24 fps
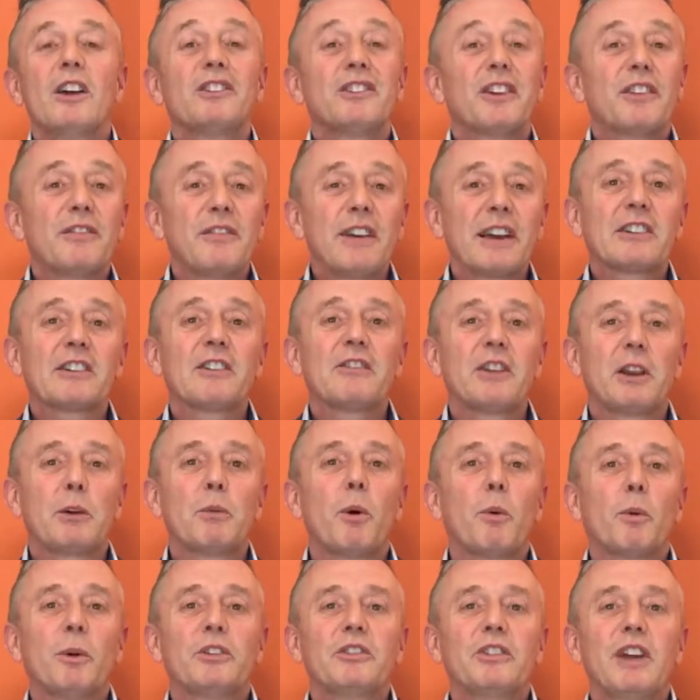So effectively,
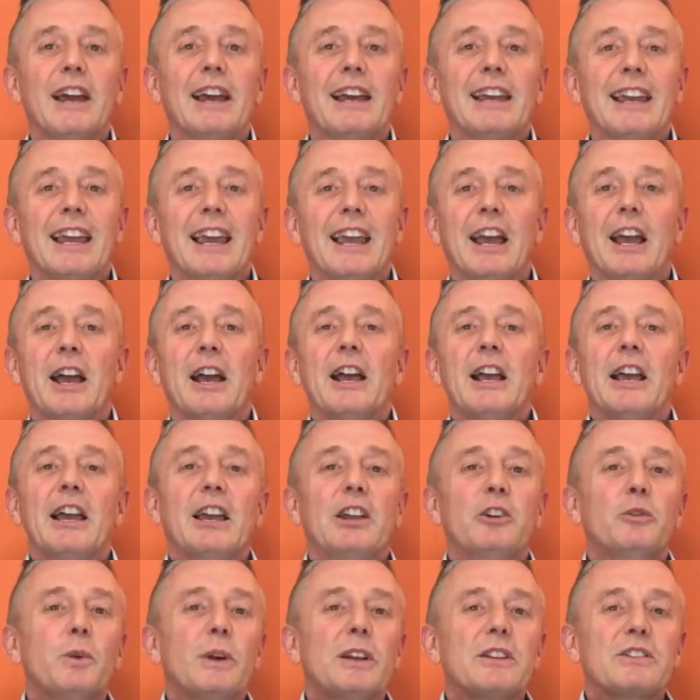what we're saying here
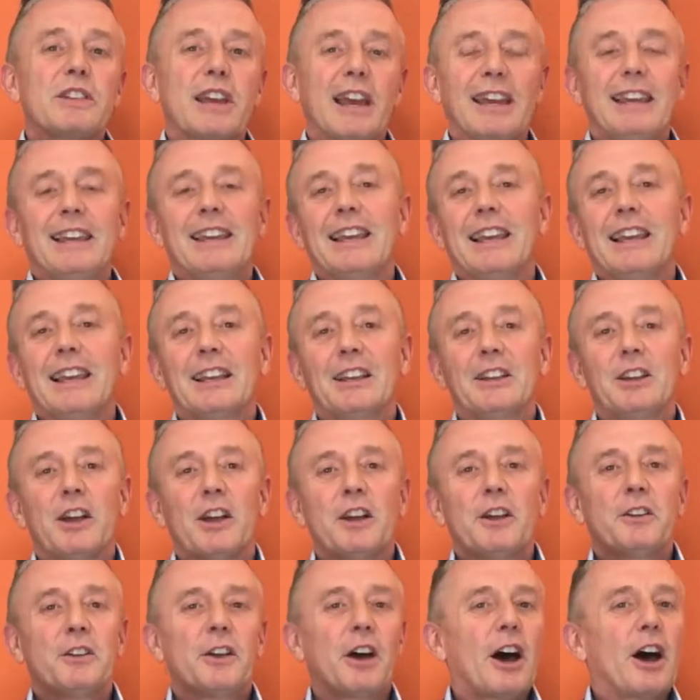is we're
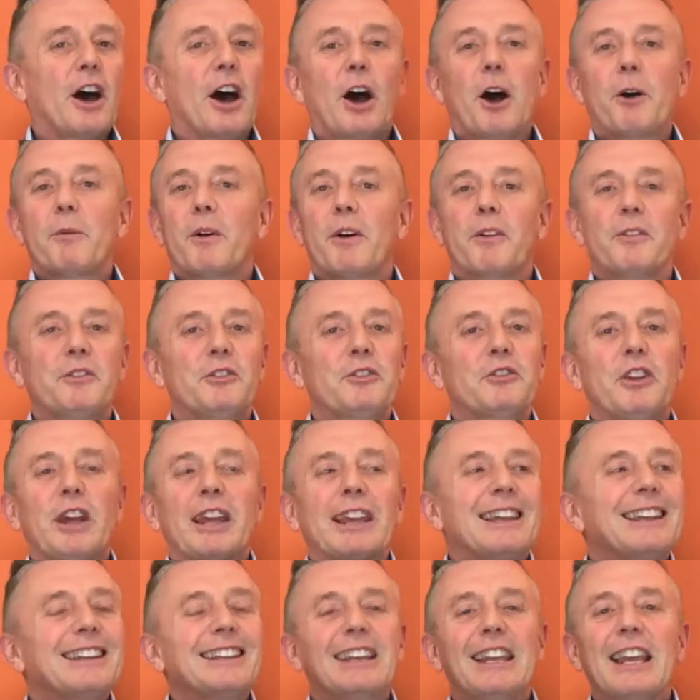taking uh,
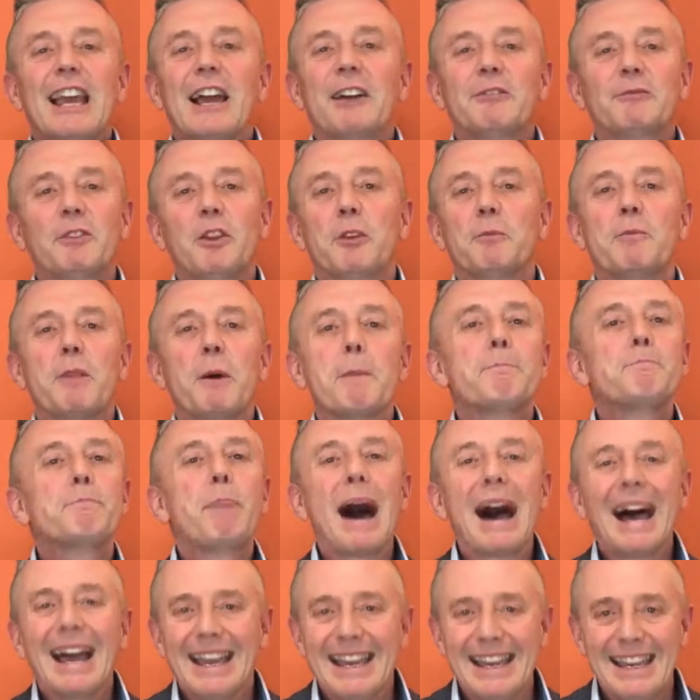taking the, the, the
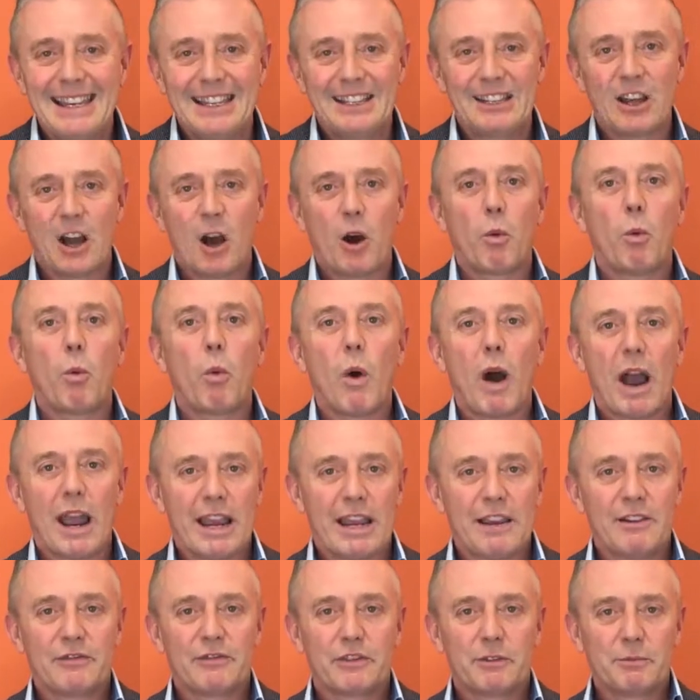pain
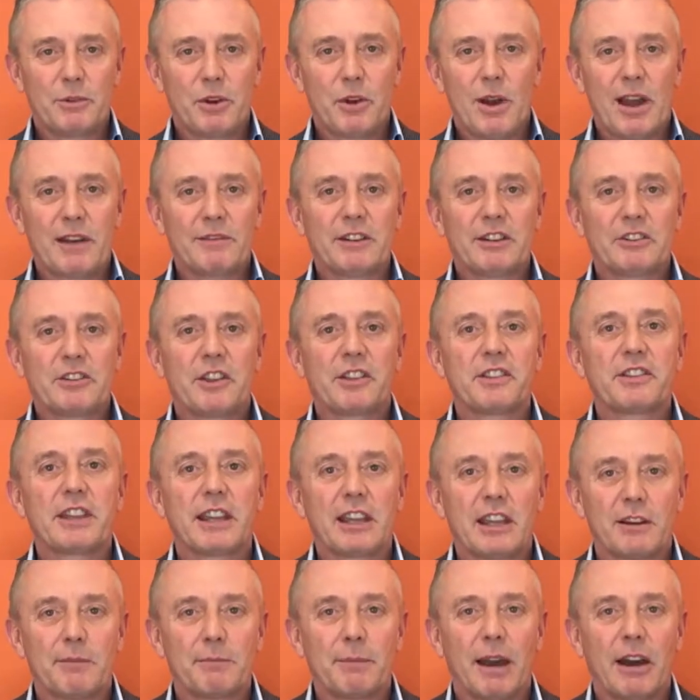away from you having to
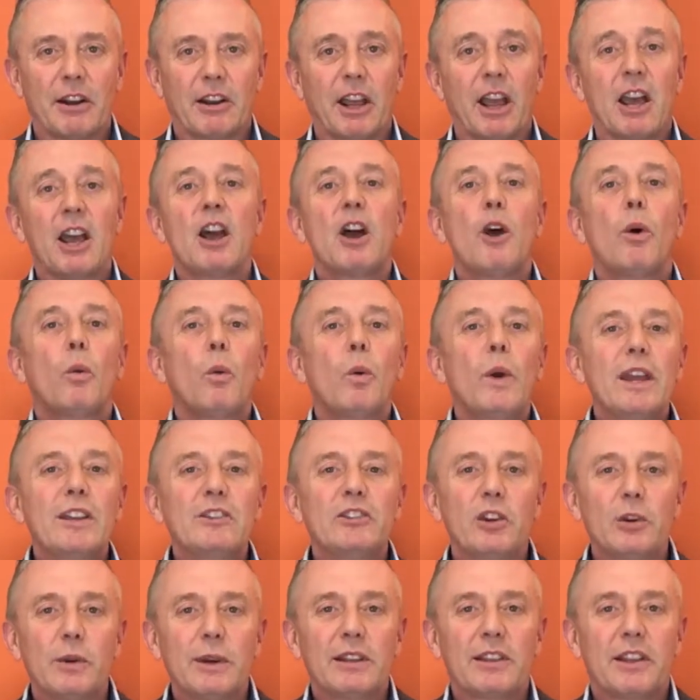think about it.
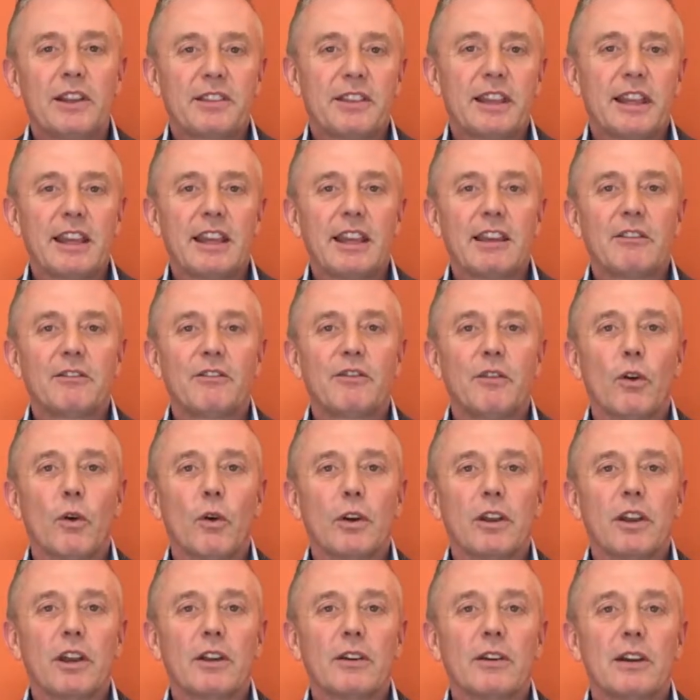We're doing the thinking
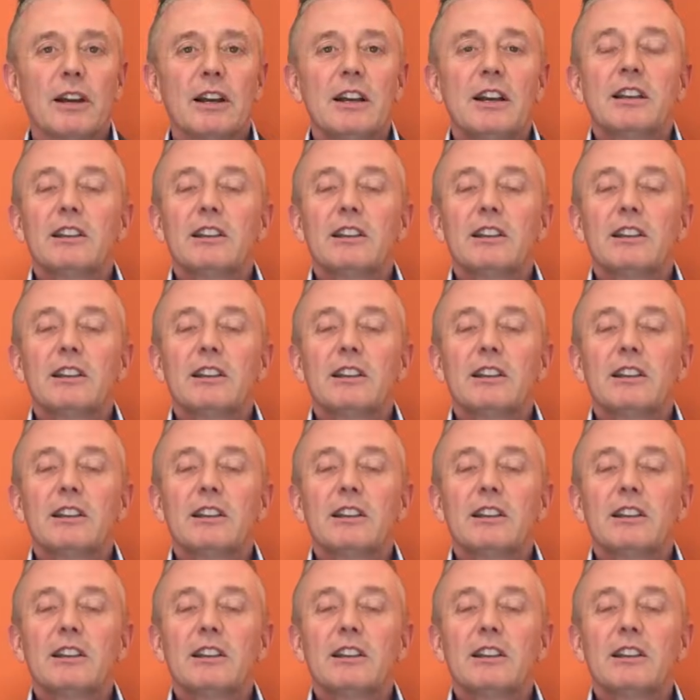for you.